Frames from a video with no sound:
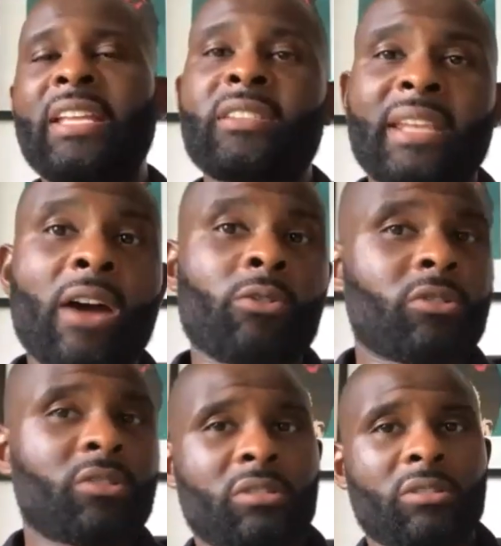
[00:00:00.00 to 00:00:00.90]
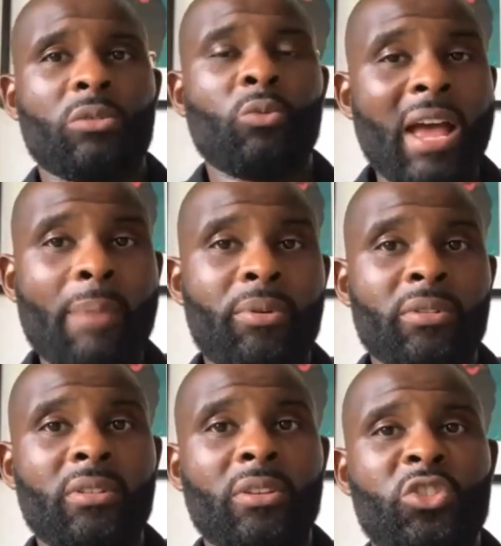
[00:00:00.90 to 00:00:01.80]
and outs, what
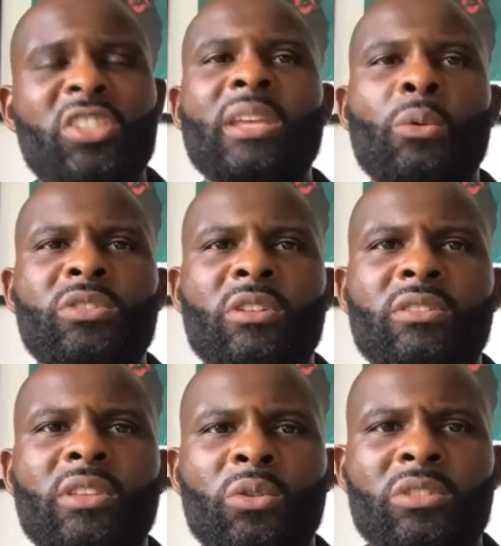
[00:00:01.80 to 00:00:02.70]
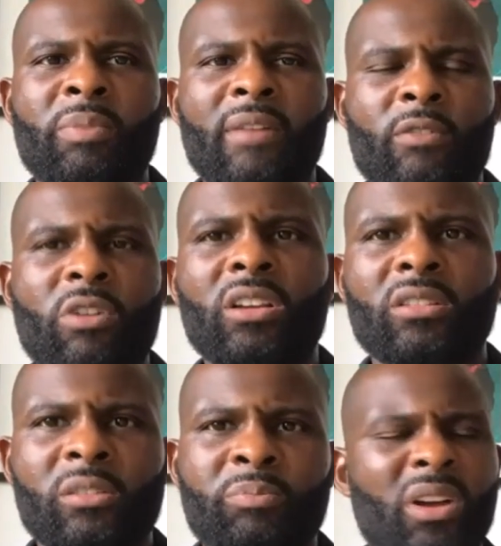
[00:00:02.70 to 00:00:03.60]
happened. Just there was a bit of a
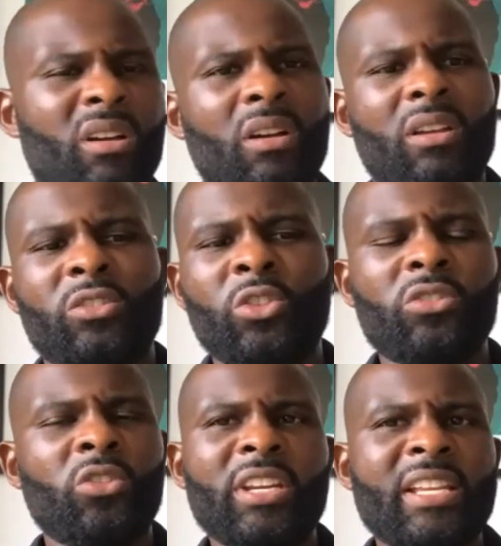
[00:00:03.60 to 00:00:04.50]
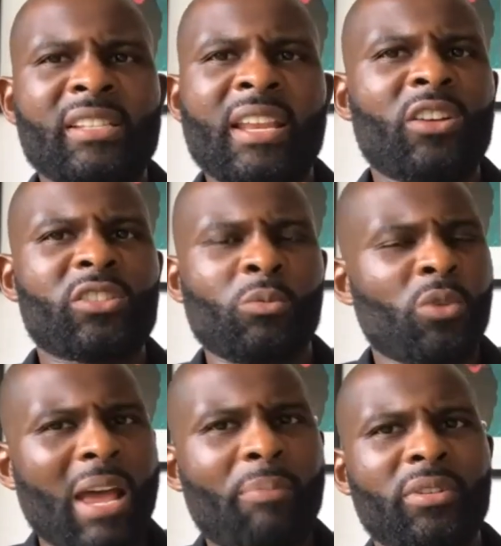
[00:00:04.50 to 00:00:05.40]
ruckus, but not the ins and outs and
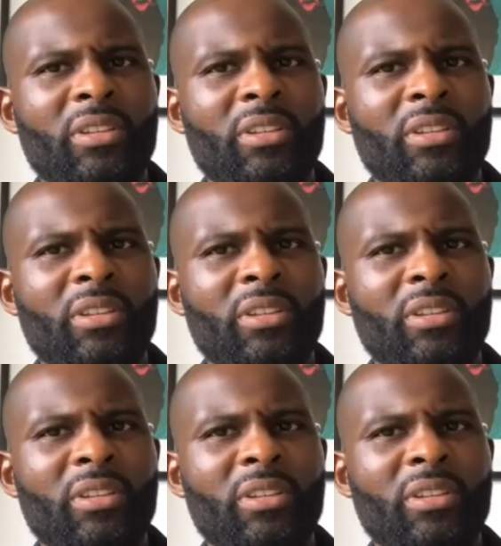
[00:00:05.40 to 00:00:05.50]
what happened.